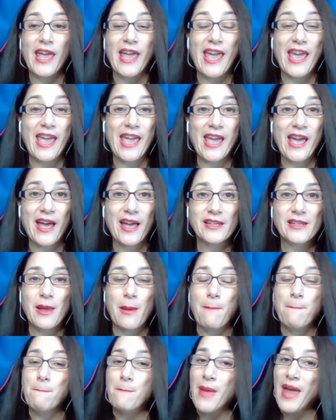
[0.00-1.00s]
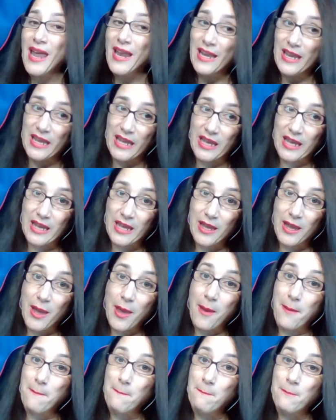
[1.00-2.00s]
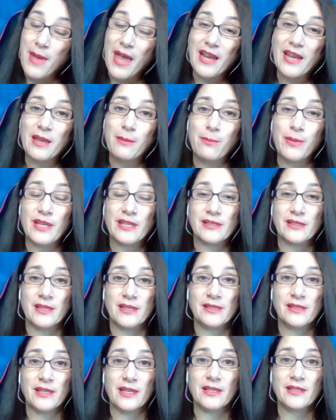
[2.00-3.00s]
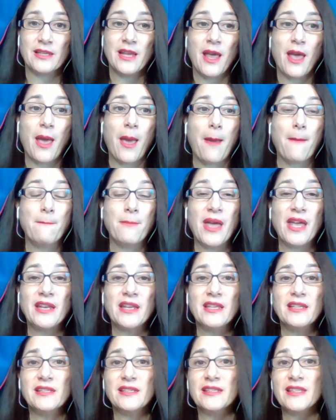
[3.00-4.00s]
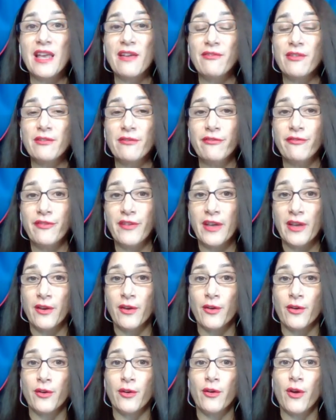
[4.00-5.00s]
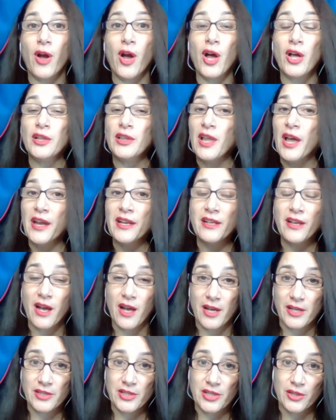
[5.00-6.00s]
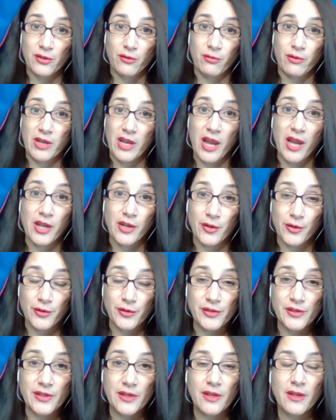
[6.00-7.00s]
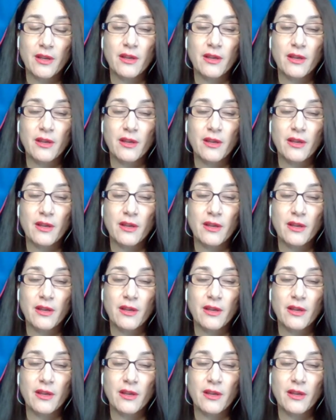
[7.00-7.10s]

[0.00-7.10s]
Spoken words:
And many businesses, many seven-figure online content creators